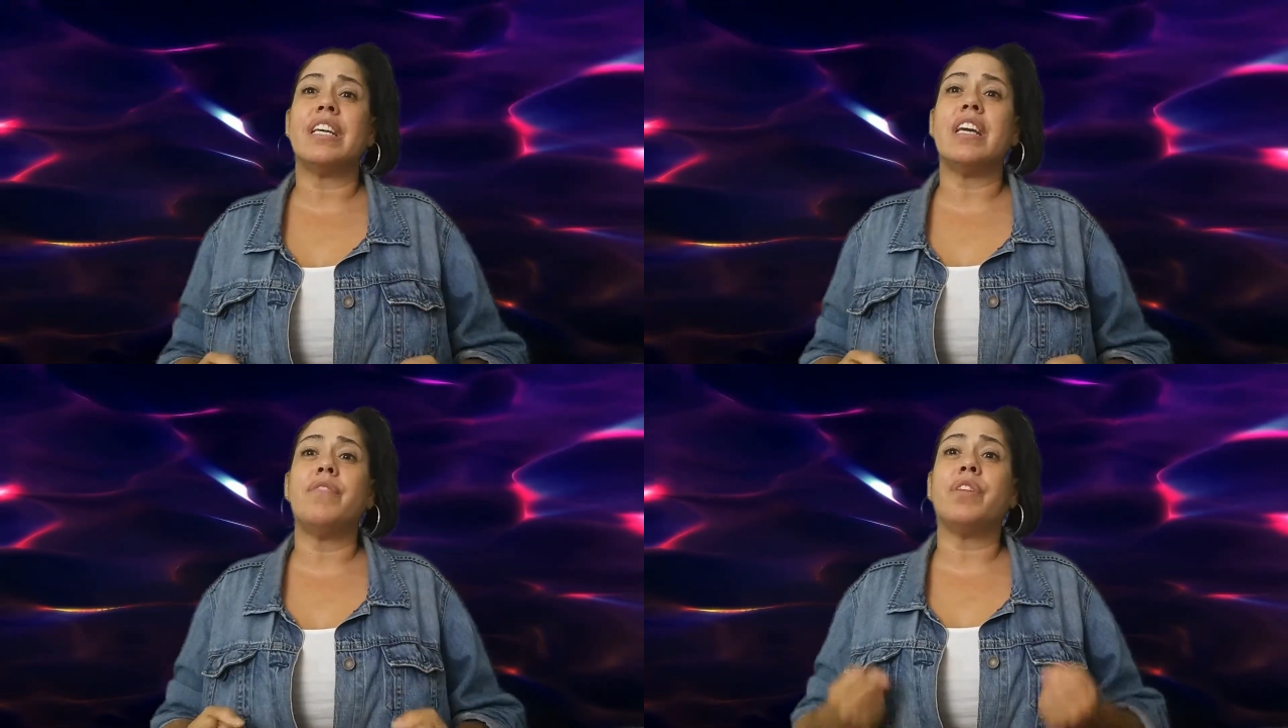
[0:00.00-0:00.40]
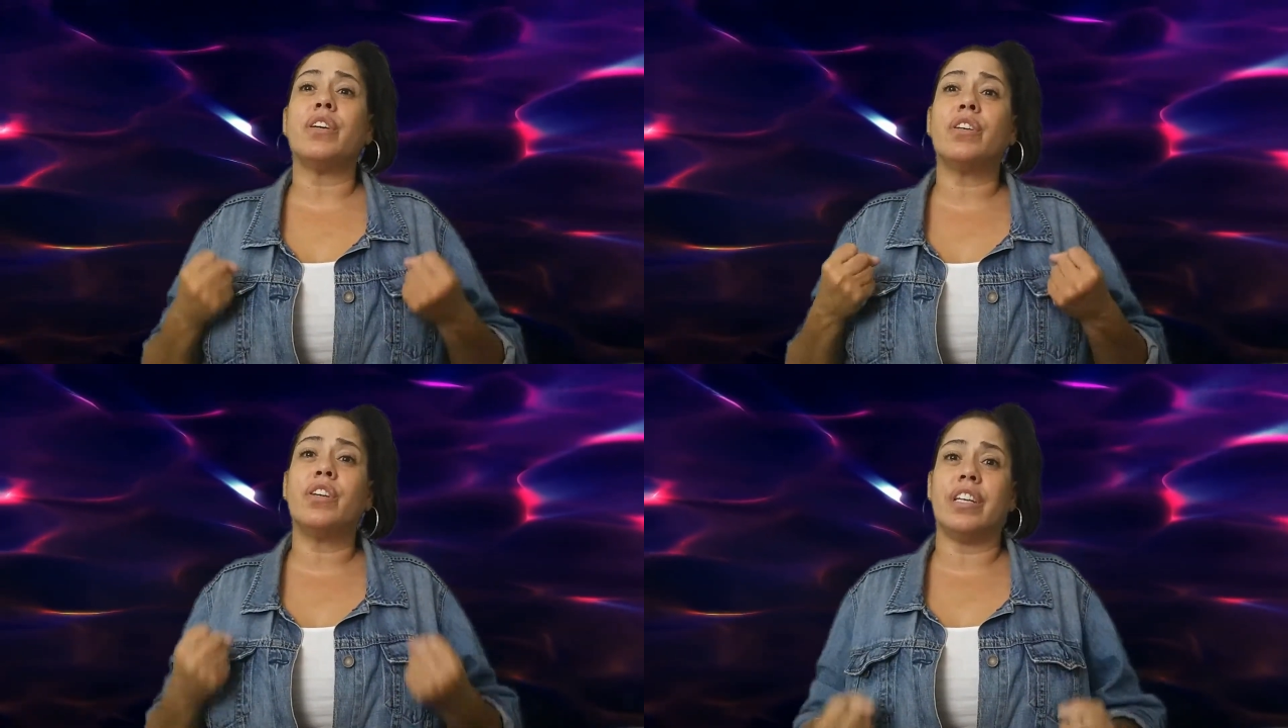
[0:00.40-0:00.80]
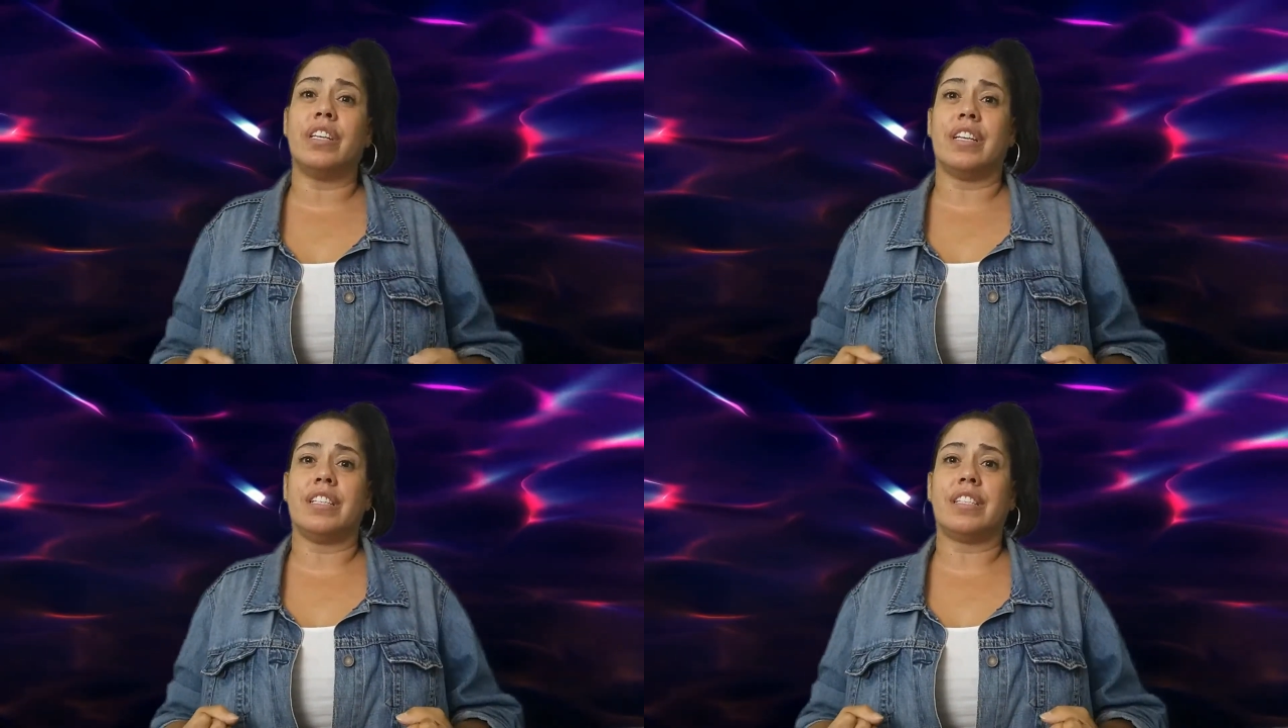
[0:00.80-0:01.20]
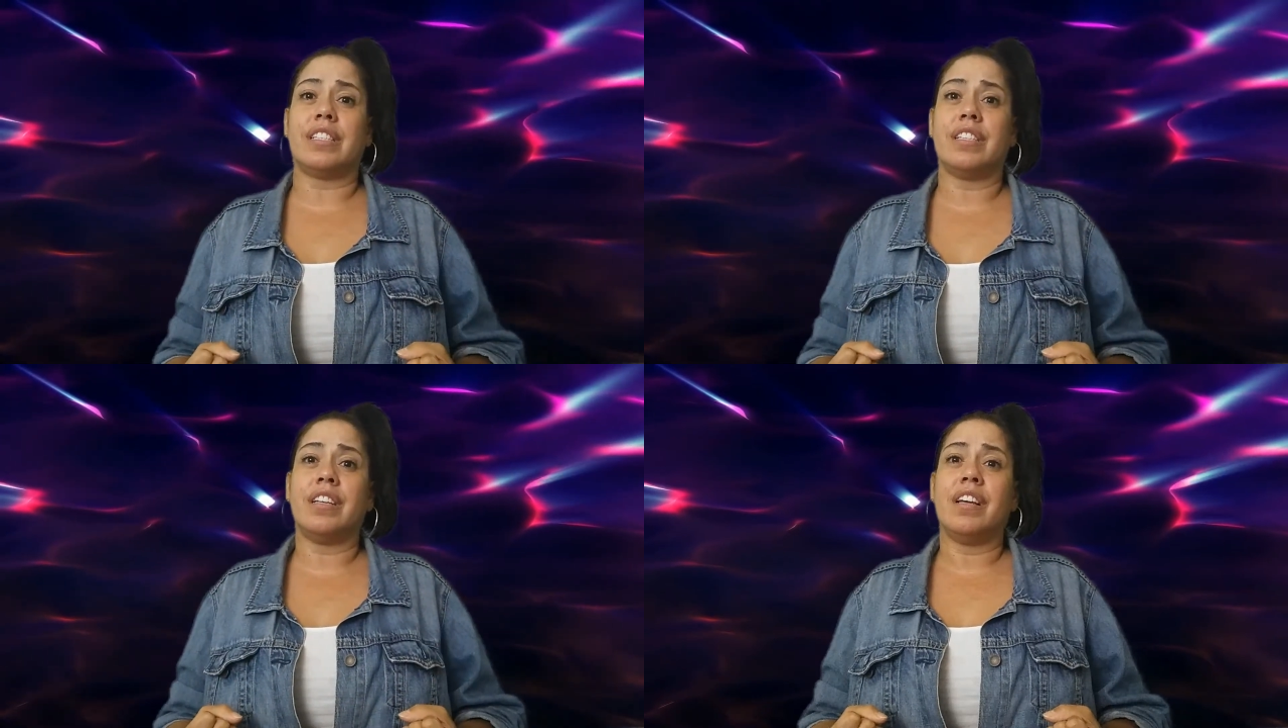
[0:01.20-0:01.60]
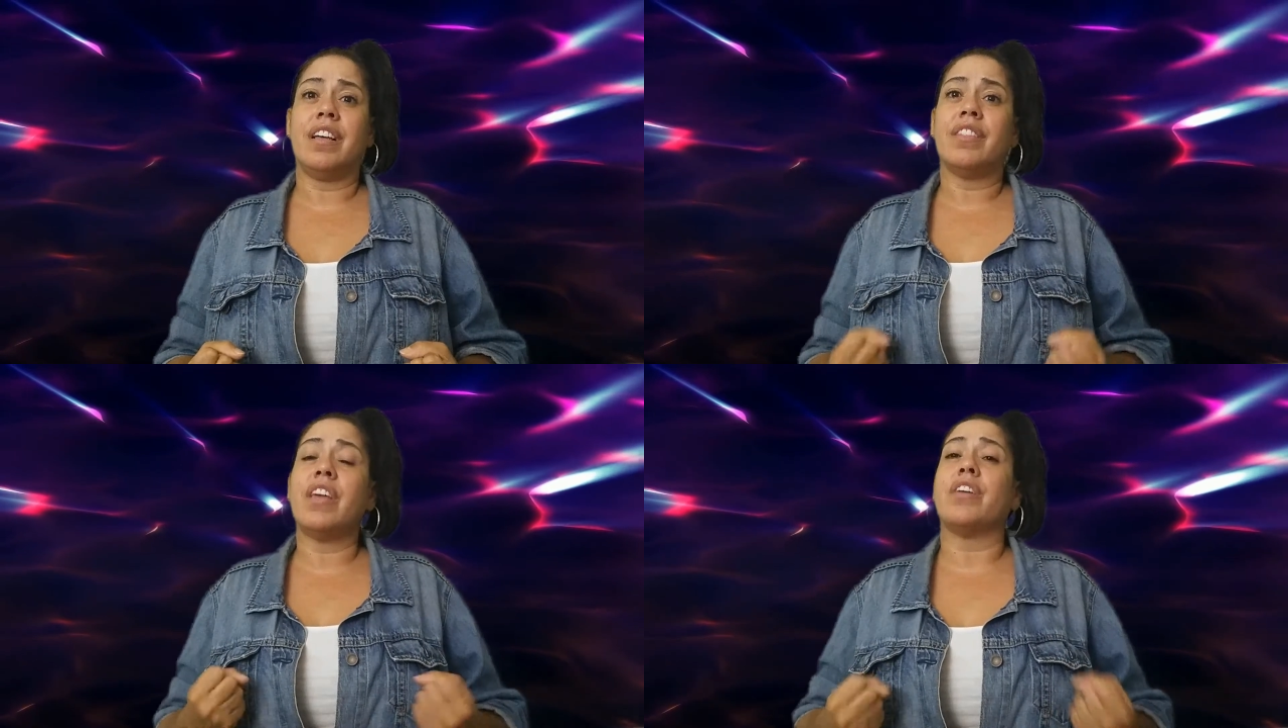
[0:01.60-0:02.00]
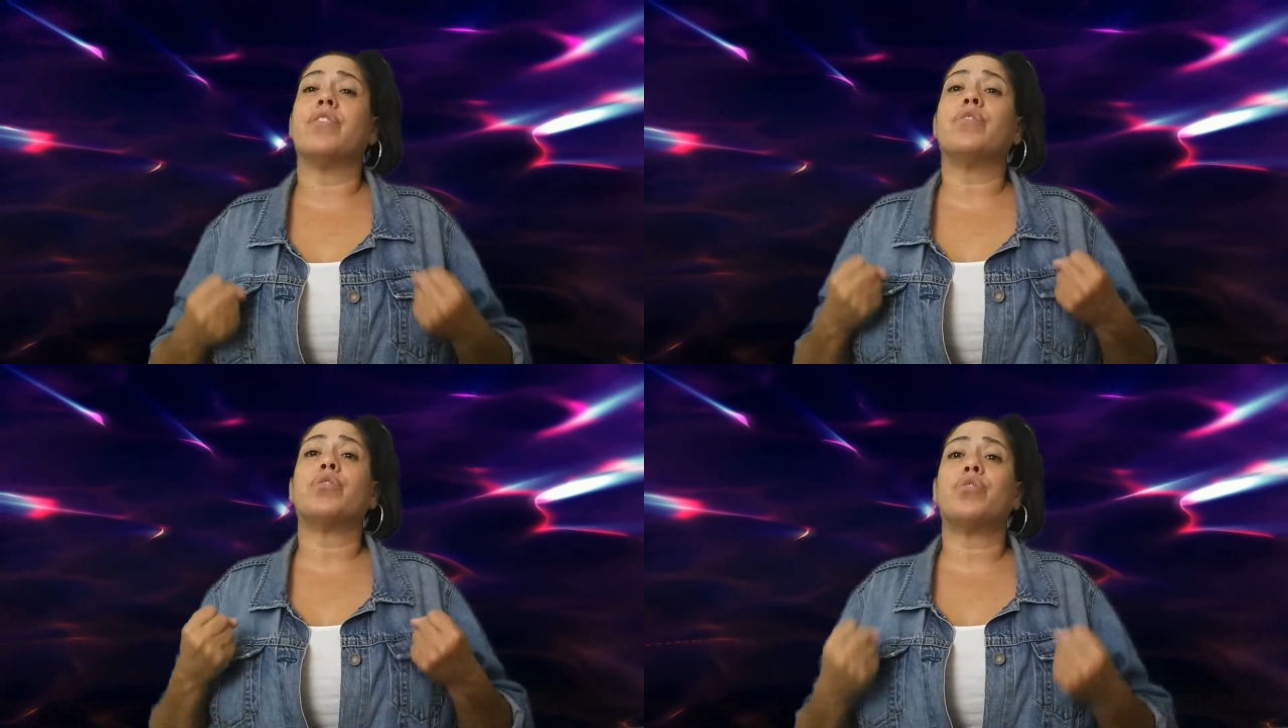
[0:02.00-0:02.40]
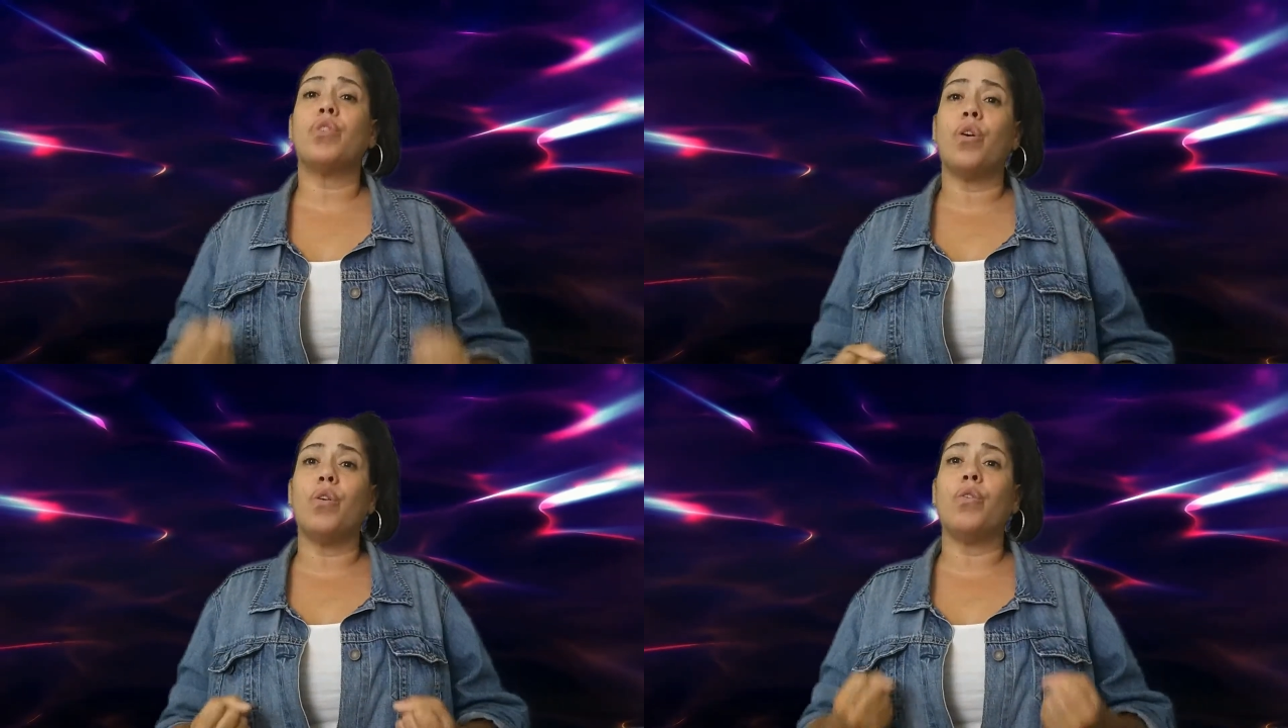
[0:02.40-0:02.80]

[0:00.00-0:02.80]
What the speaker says: that your soul urges you to have.